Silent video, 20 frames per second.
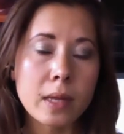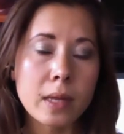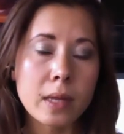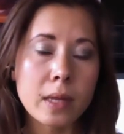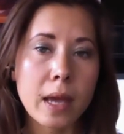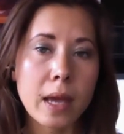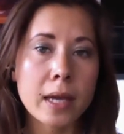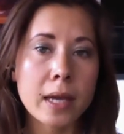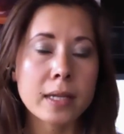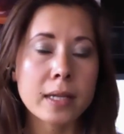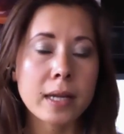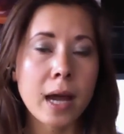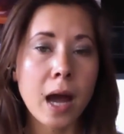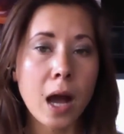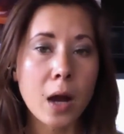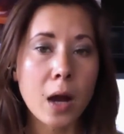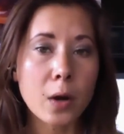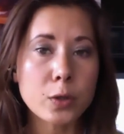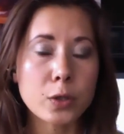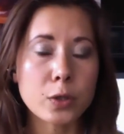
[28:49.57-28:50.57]
and
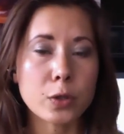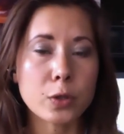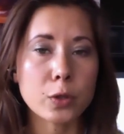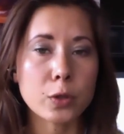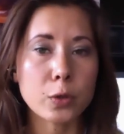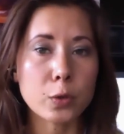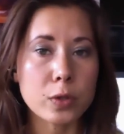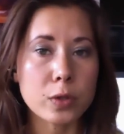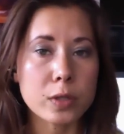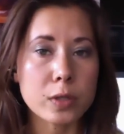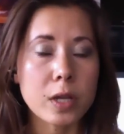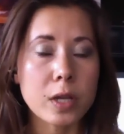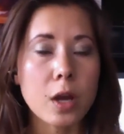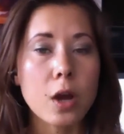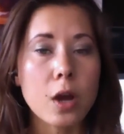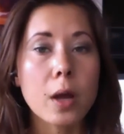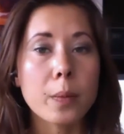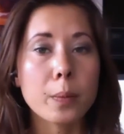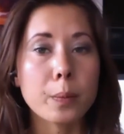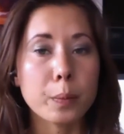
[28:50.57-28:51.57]
how to use
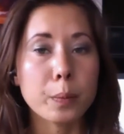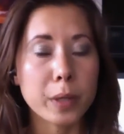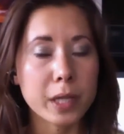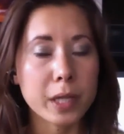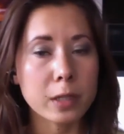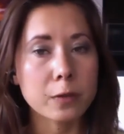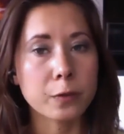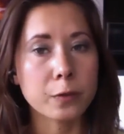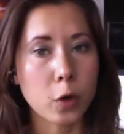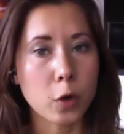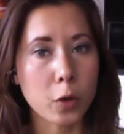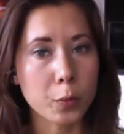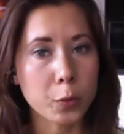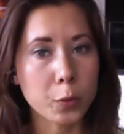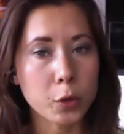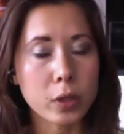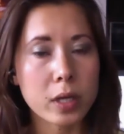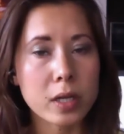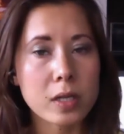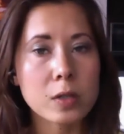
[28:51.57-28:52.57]
meal
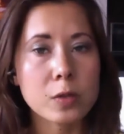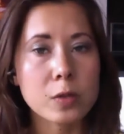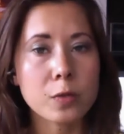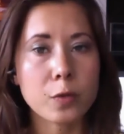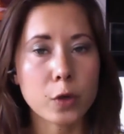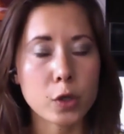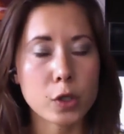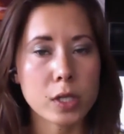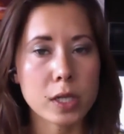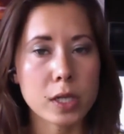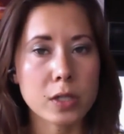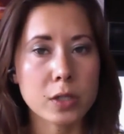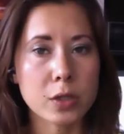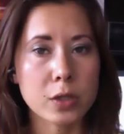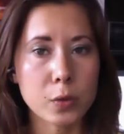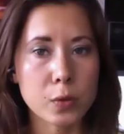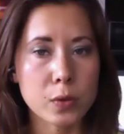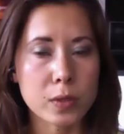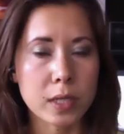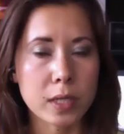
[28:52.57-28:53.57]
formulas versus
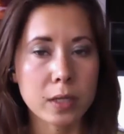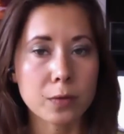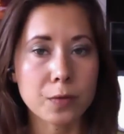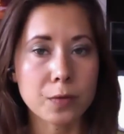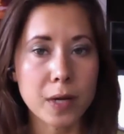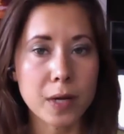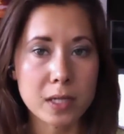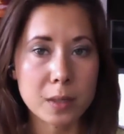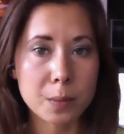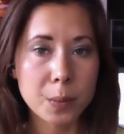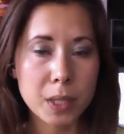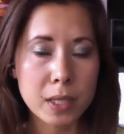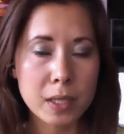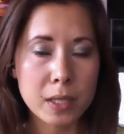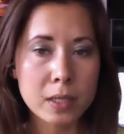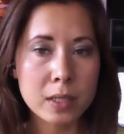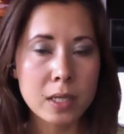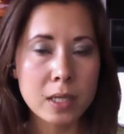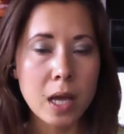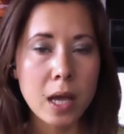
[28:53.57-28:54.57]
using
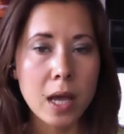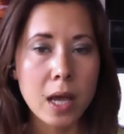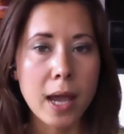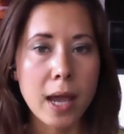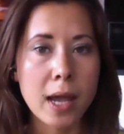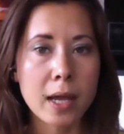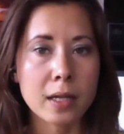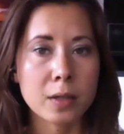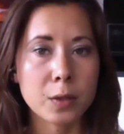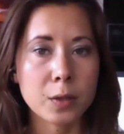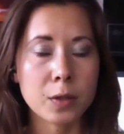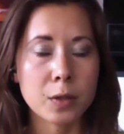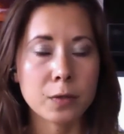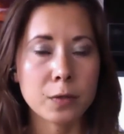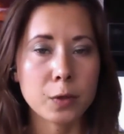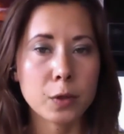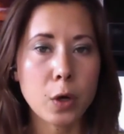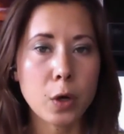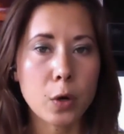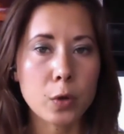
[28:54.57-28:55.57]
recipes. And if
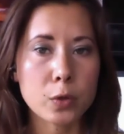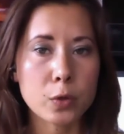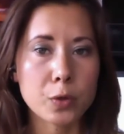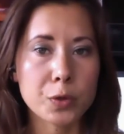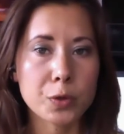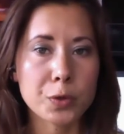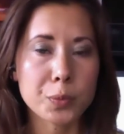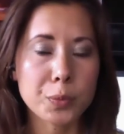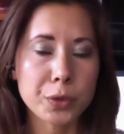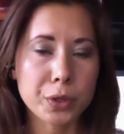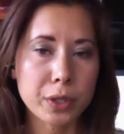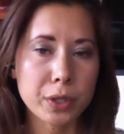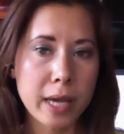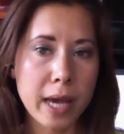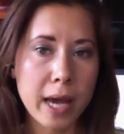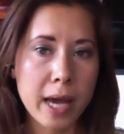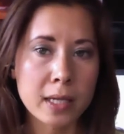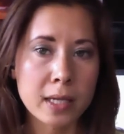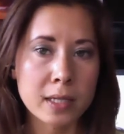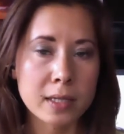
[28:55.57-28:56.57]
you go to
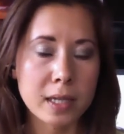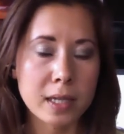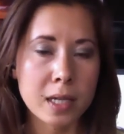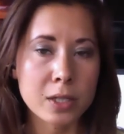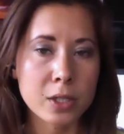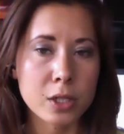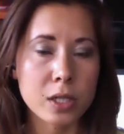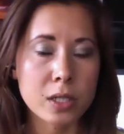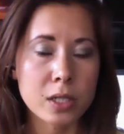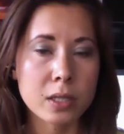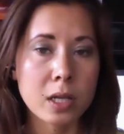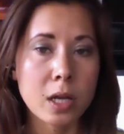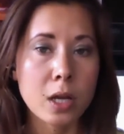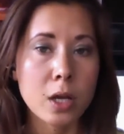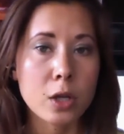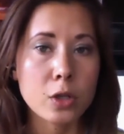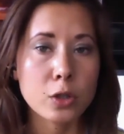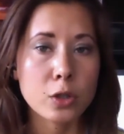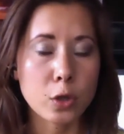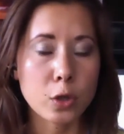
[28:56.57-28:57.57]
Spreecast and just
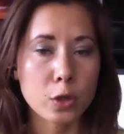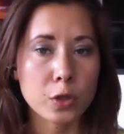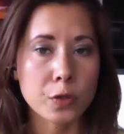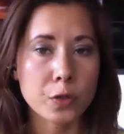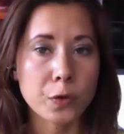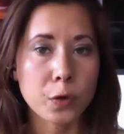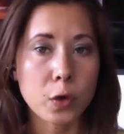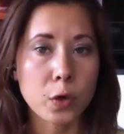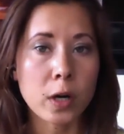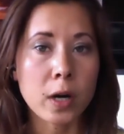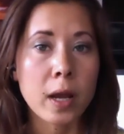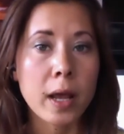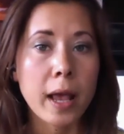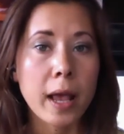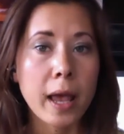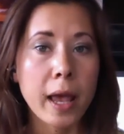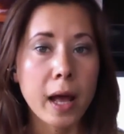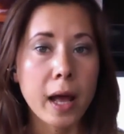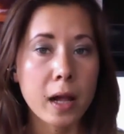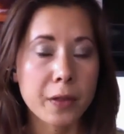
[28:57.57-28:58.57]
search for
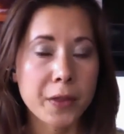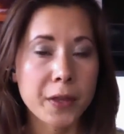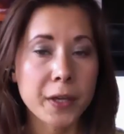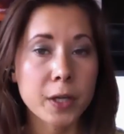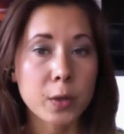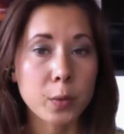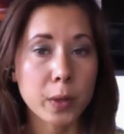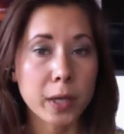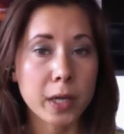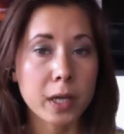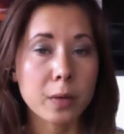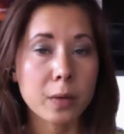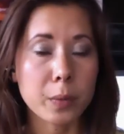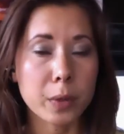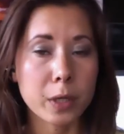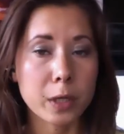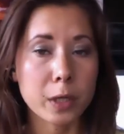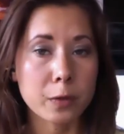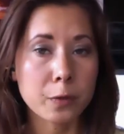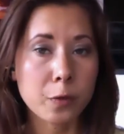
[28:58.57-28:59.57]
healthy quick
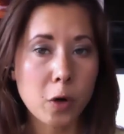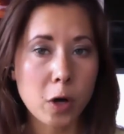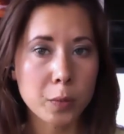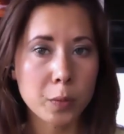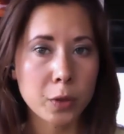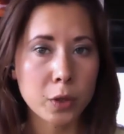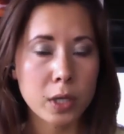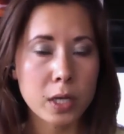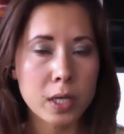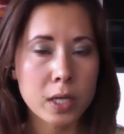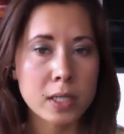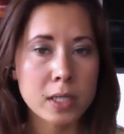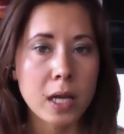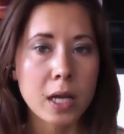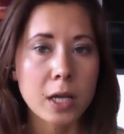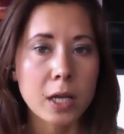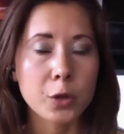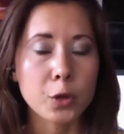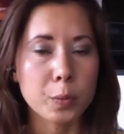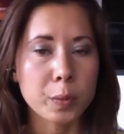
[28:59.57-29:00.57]
meal formulas,
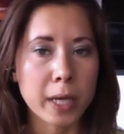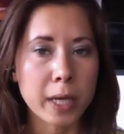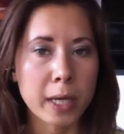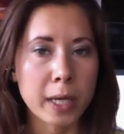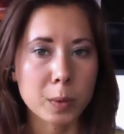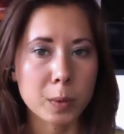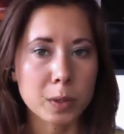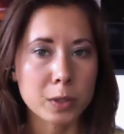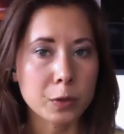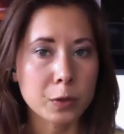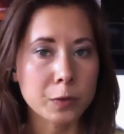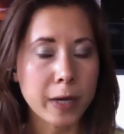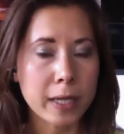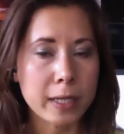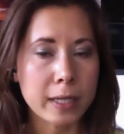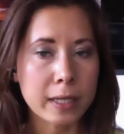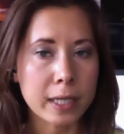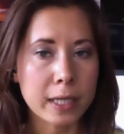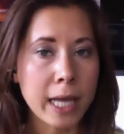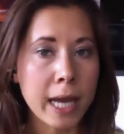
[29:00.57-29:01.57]
you'll be able to find
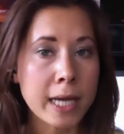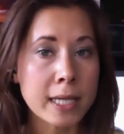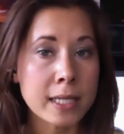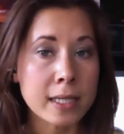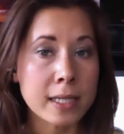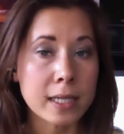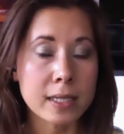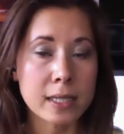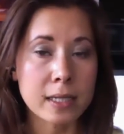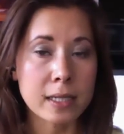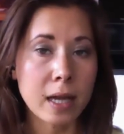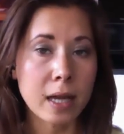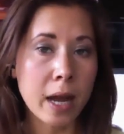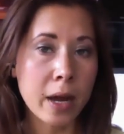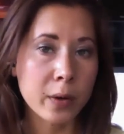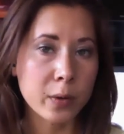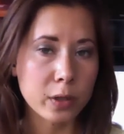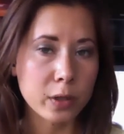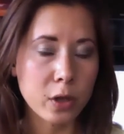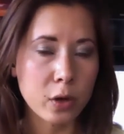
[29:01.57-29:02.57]
the class. It's an
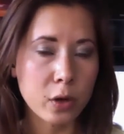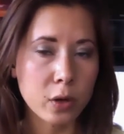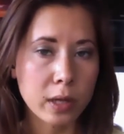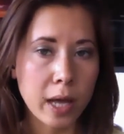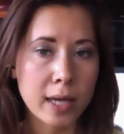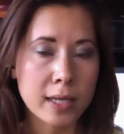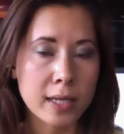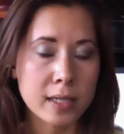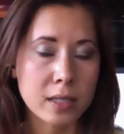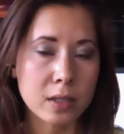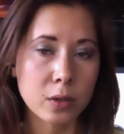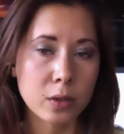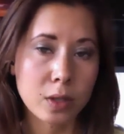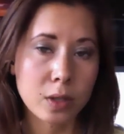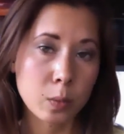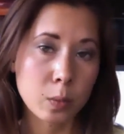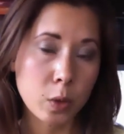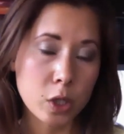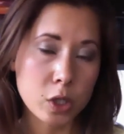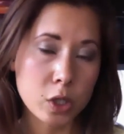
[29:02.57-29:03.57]
hour-long class and you
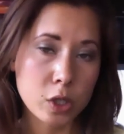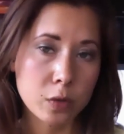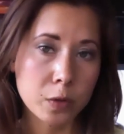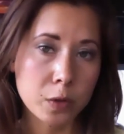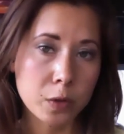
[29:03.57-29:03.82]
can watch it for